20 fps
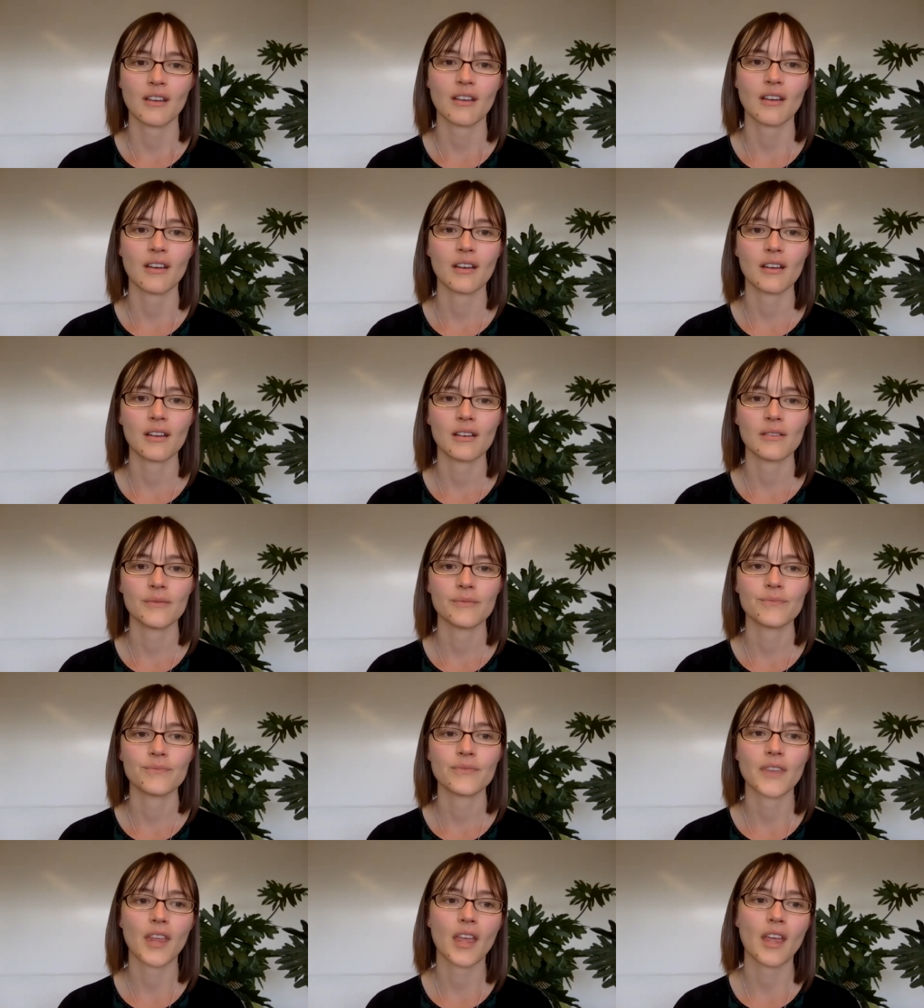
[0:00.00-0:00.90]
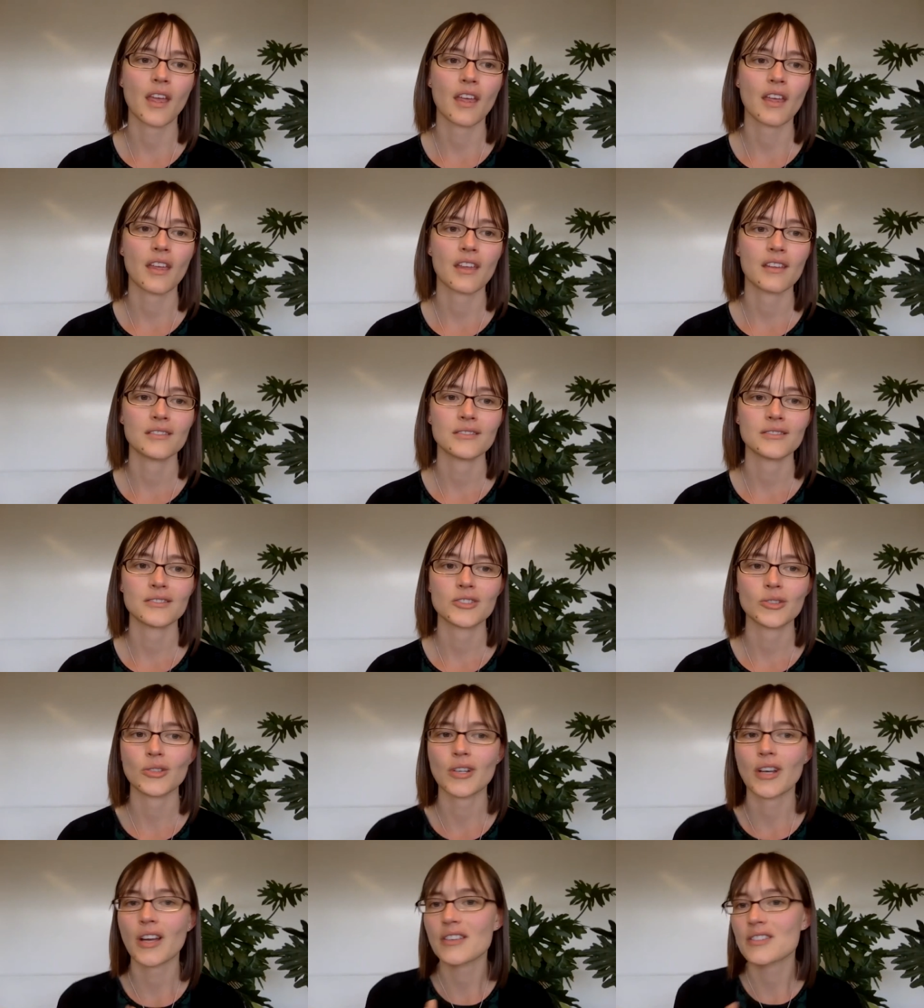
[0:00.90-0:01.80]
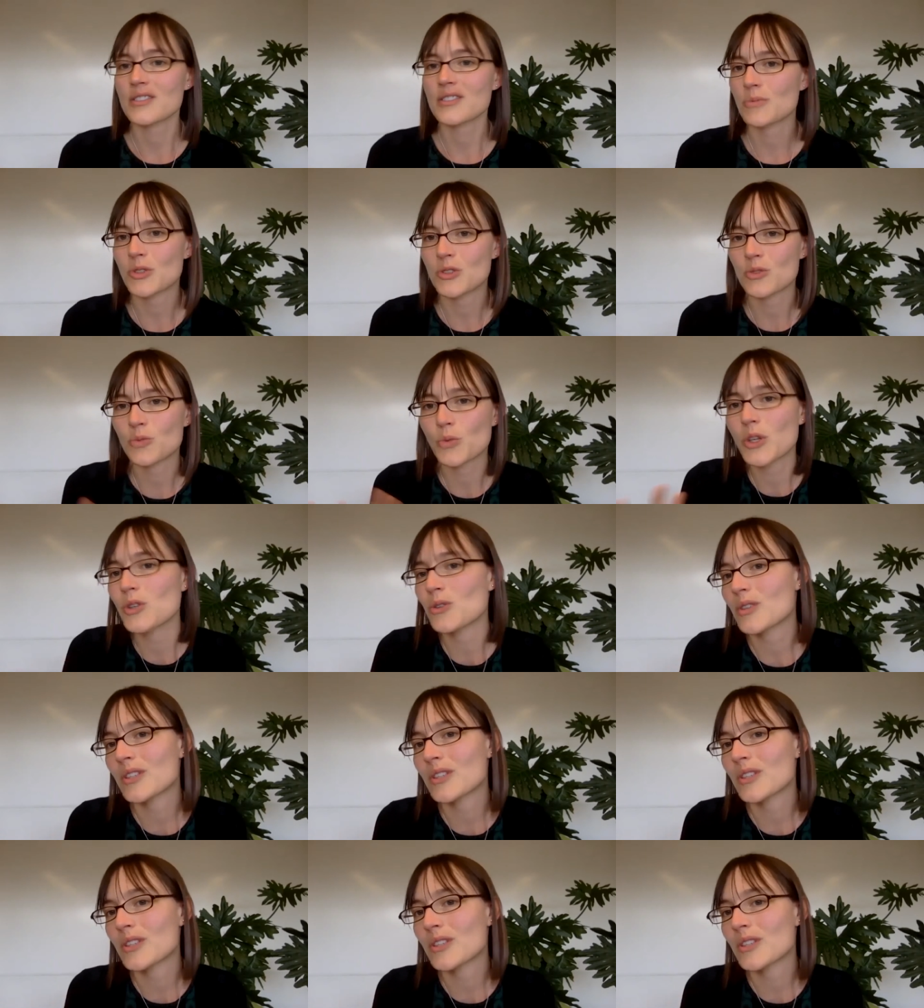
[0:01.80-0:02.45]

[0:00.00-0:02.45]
um, and your customers what